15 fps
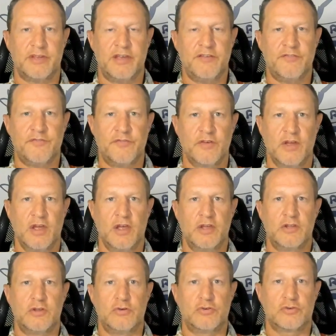If
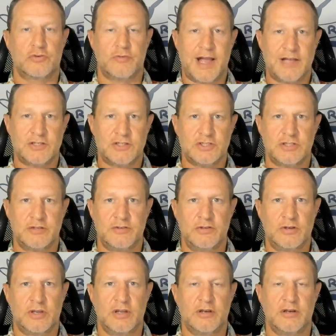you scratch,
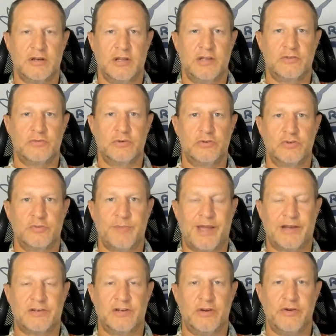you can introduce
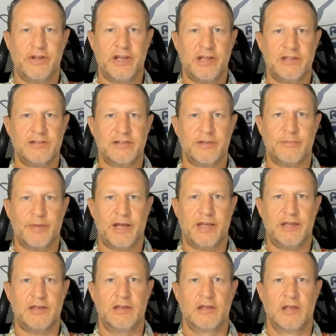bacteria into the
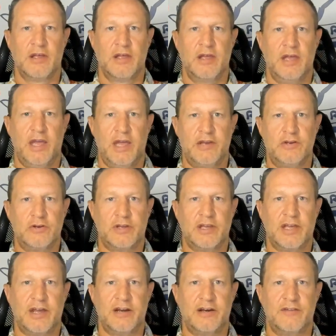bite and you can
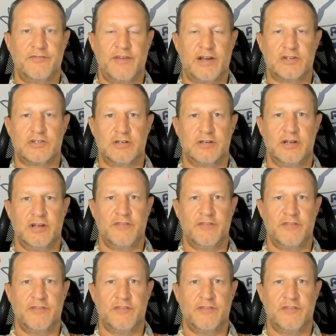get an infection.